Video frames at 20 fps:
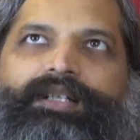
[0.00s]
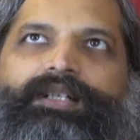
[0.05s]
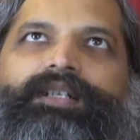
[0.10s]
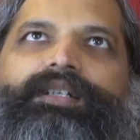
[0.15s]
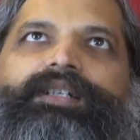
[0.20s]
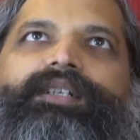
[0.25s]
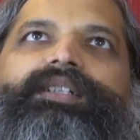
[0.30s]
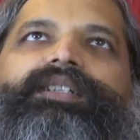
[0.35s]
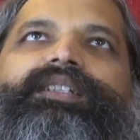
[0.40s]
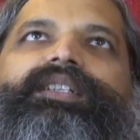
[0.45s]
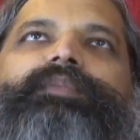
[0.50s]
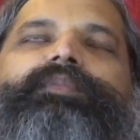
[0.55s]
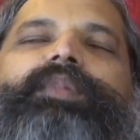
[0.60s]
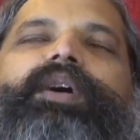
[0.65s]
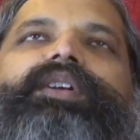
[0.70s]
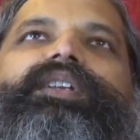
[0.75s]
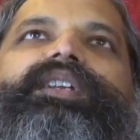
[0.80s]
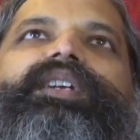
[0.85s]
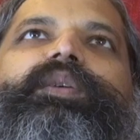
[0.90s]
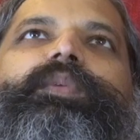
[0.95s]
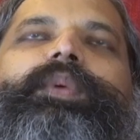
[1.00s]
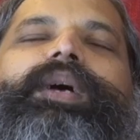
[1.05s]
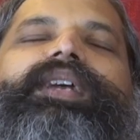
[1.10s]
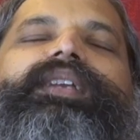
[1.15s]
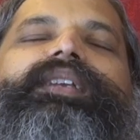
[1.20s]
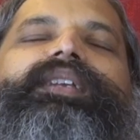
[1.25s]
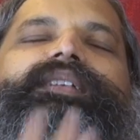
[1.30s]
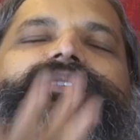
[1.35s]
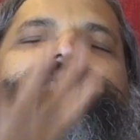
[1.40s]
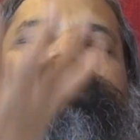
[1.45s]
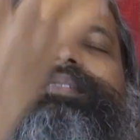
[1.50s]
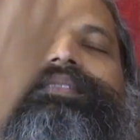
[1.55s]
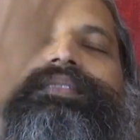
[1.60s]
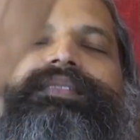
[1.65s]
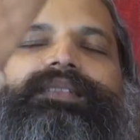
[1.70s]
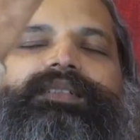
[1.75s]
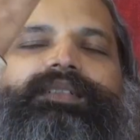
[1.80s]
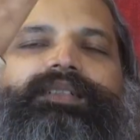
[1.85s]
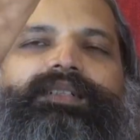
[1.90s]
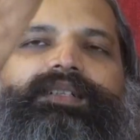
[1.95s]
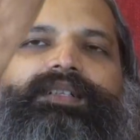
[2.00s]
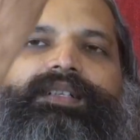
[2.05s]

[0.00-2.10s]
turn the body awareness